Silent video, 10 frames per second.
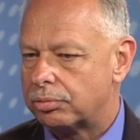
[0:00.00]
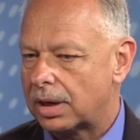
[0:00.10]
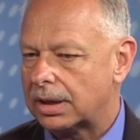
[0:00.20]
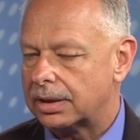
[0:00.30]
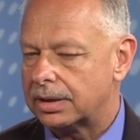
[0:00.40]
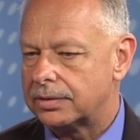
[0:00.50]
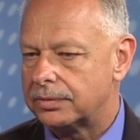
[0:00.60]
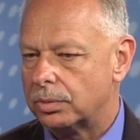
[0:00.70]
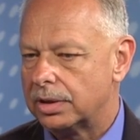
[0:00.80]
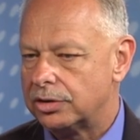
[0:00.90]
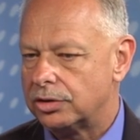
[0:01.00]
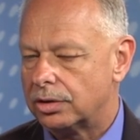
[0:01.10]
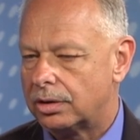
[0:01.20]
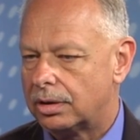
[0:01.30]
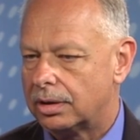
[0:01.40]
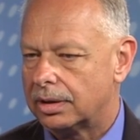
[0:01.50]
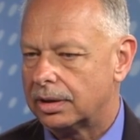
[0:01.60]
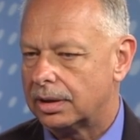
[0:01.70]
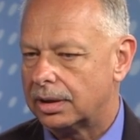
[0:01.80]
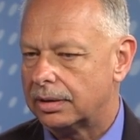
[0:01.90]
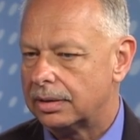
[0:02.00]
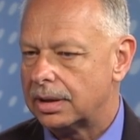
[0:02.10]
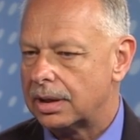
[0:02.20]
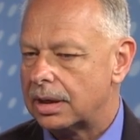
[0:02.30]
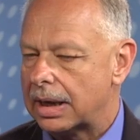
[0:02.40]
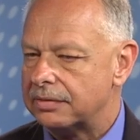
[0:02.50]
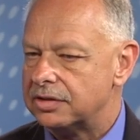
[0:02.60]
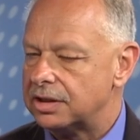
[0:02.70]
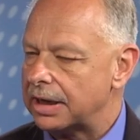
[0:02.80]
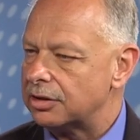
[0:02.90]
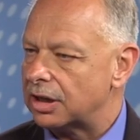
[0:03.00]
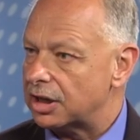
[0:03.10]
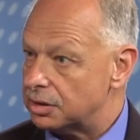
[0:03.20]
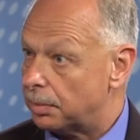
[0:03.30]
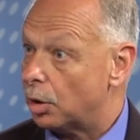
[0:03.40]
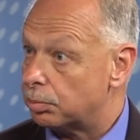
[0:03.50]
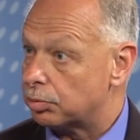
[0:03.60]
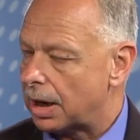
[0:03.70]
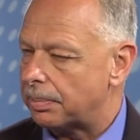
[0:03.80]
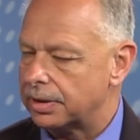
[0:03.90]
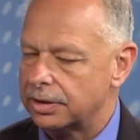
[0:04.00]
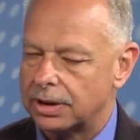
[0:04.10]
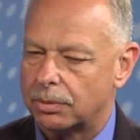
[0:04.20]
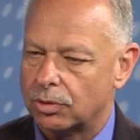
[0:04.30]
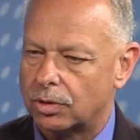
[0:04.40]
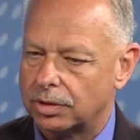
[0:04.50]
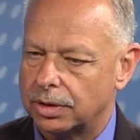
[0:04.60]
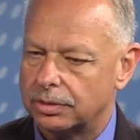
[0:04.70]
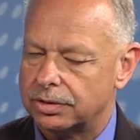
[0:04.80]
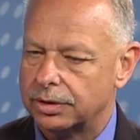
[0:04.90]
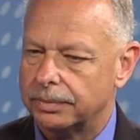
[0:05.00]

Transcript: products which are have standardized bulk properties that we're all used